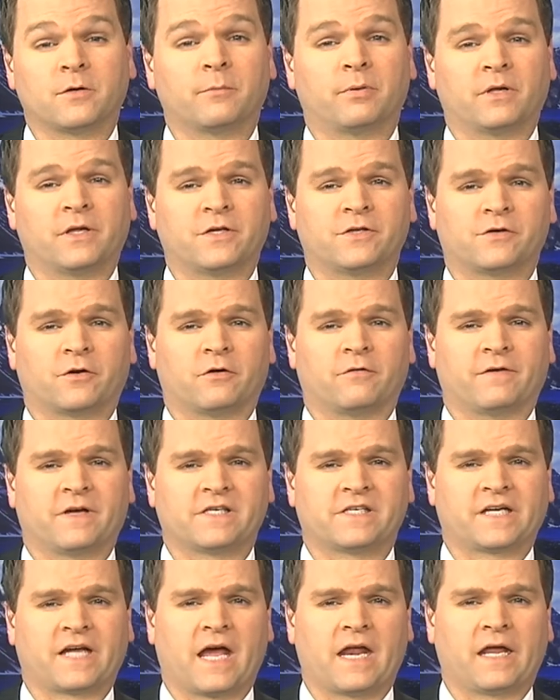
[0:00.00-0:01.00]
Ashland Police are
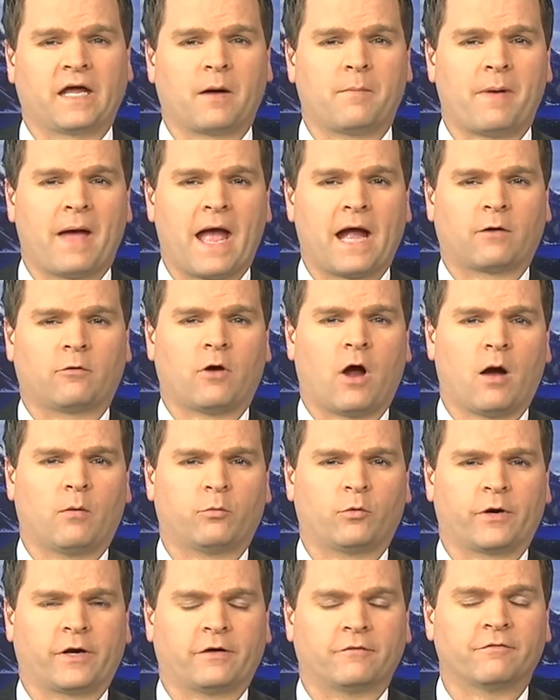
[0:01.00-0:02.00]
investigating a bank
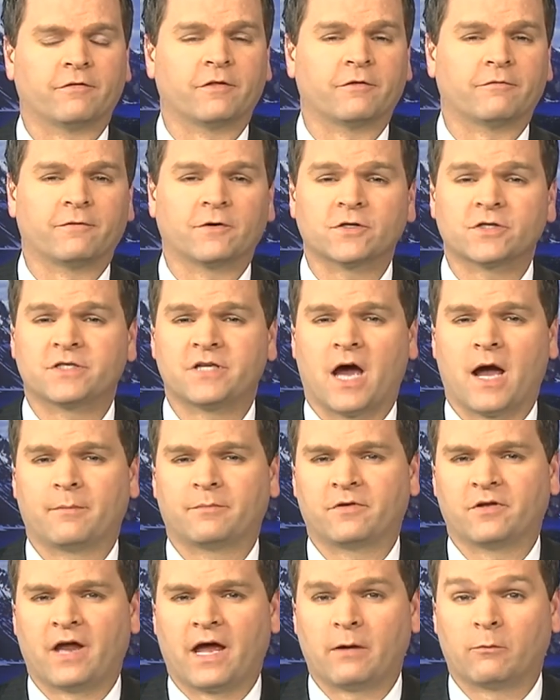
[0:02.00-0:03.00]
robbery, and for the first
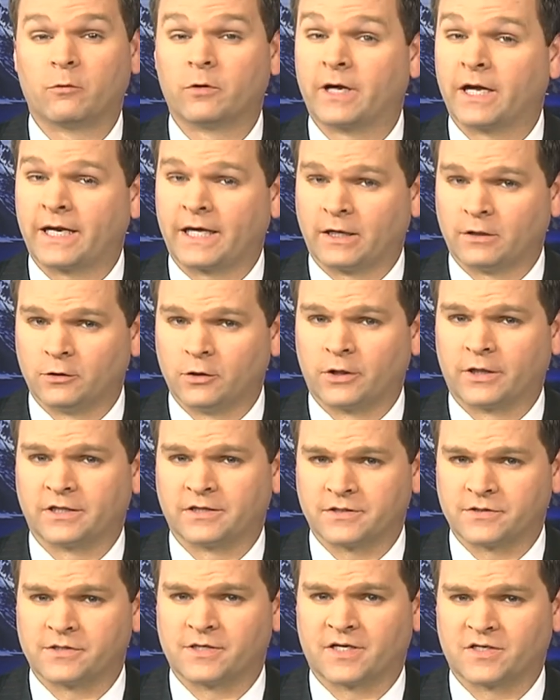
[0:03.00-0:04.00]
time tonight, we're getting a
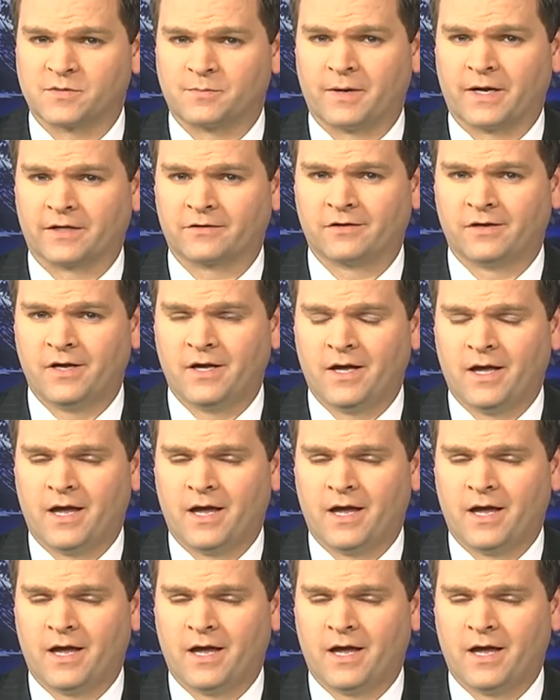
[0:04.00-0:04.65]
look at the suspect.